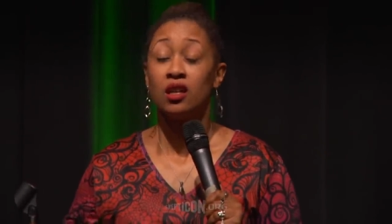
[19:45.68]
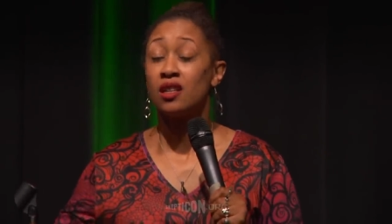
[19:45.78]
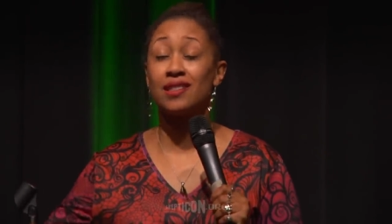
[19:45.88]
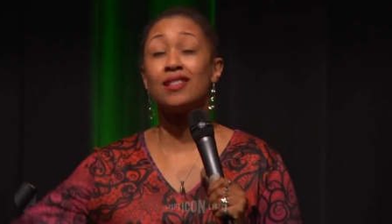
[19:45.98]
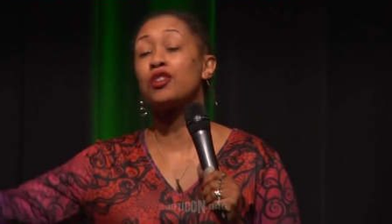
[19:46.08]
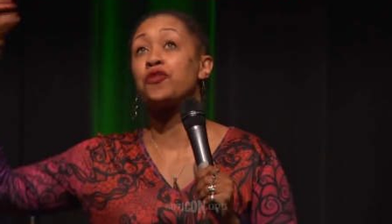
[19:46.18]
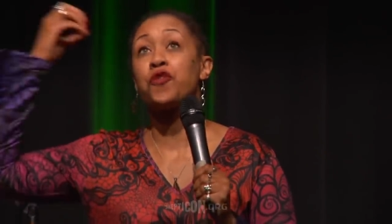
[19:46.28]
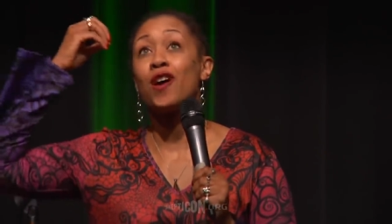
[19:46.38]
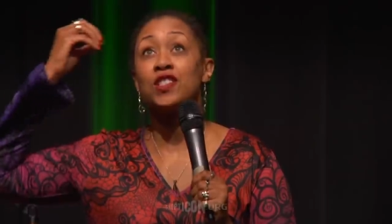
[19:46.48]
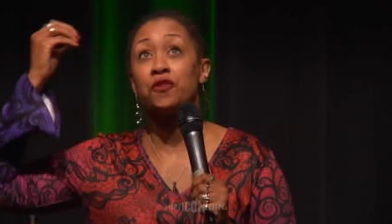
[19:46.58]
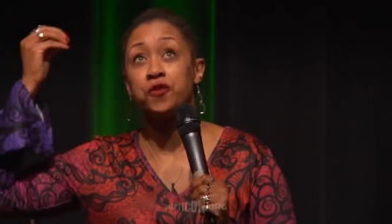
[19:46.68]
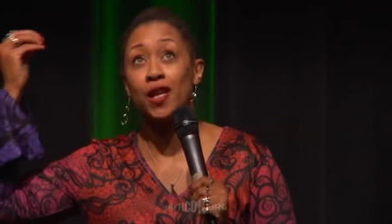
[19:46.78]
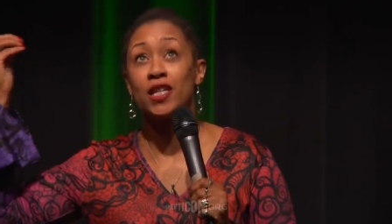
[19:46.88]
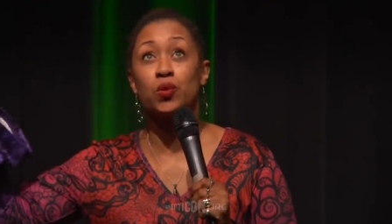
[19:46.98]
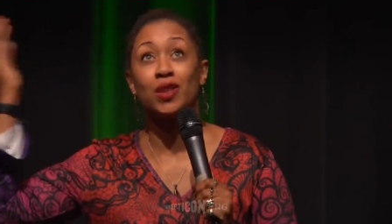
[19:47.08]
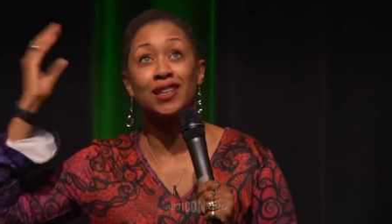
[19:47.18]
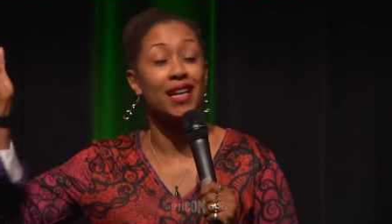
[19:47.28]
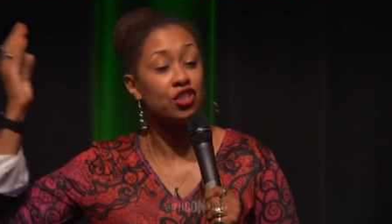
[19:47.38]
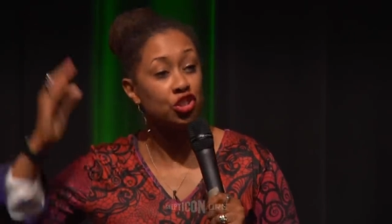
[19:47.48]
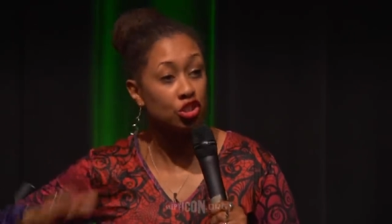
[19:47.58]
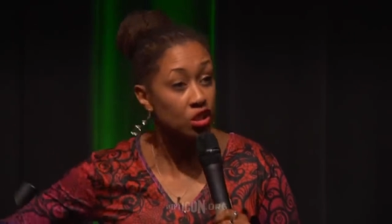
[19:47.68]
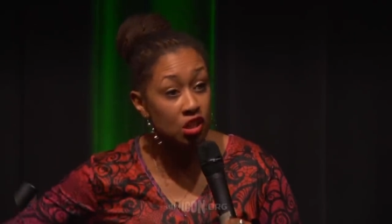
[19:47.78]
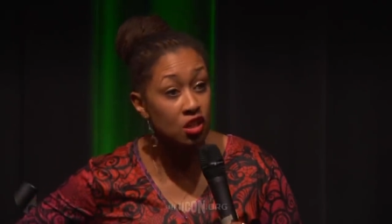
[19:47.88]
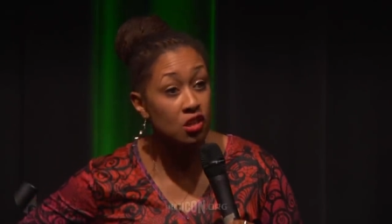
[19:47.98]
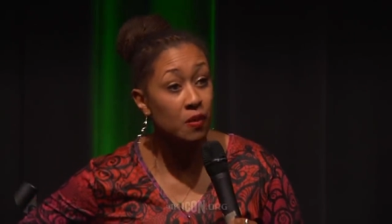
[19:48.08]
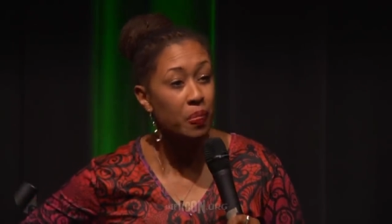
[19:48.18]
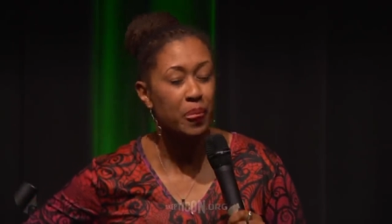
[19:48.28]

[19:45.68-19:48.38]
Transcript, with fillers: Because look, frosted flakes with less sugar,